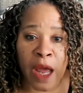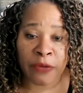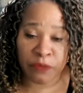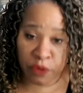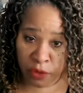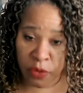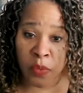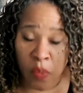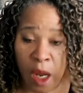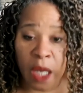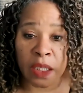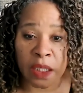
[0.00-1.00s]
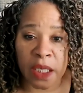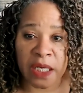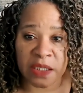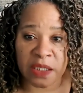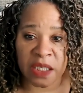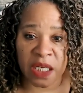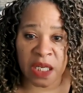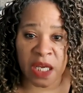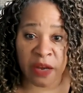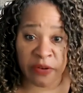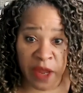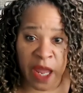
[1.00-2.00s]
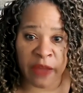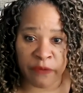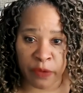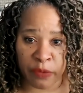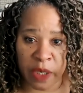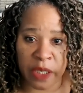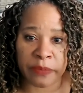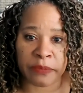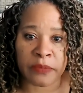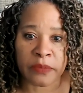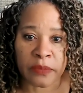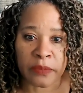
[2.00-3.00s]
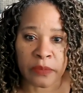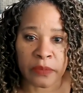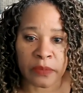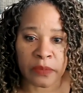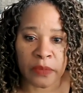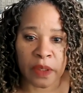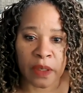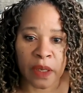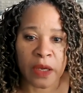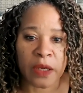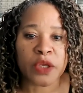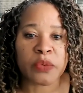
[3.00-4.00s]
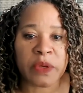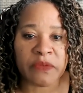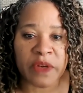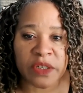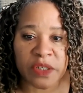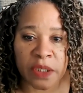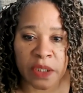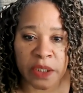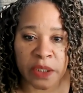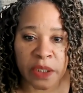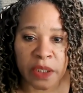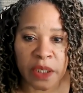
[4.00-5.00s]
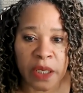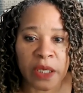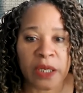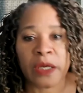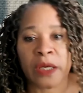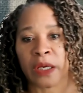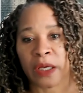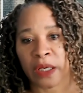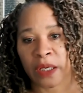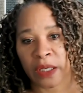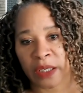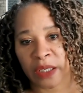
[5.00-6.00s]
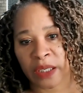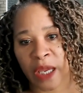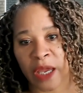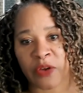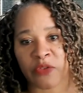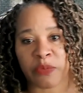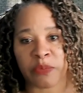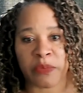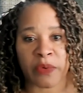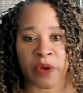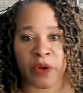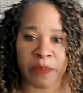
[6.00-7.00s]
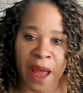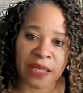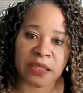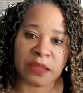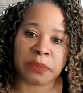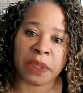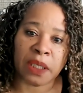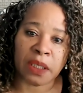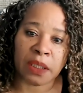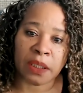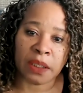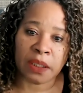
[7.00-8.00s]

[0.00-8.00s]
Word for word: after you won custody of Avery, you eventually gave her back to me